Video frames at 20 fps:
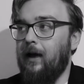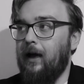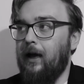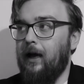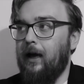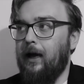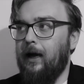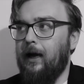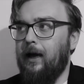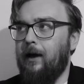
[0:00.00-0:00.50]

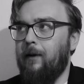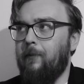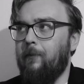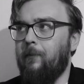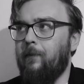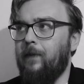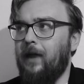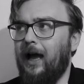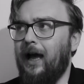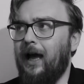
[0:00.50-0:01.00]

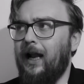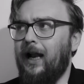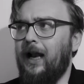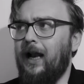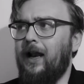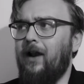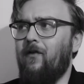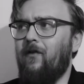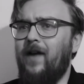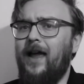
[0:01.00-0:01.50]

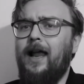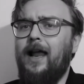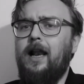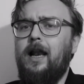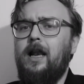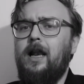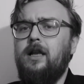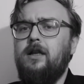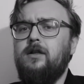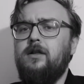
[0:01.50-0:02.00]
And
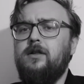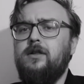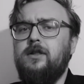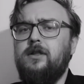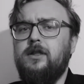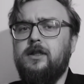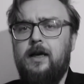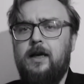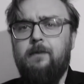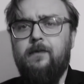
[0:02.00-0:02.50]
then
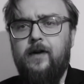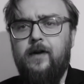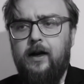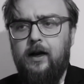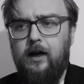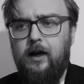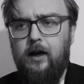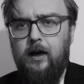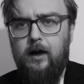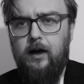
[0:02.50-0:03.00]

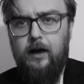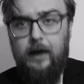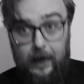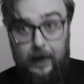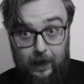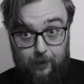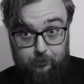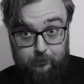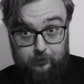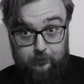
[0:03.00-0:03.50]
something
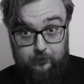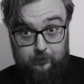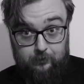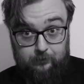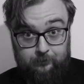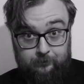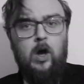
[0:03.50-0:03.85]
happened.